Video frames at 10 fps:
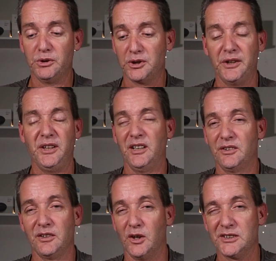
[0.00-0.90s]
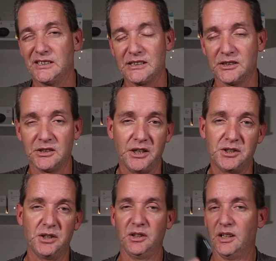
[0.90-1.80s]
which I think is a nice little
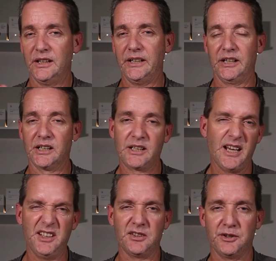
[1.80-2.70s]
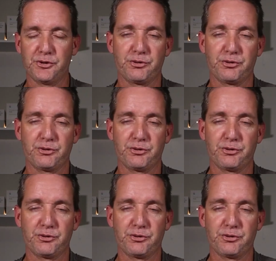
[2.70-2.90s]
addition, getting a case and a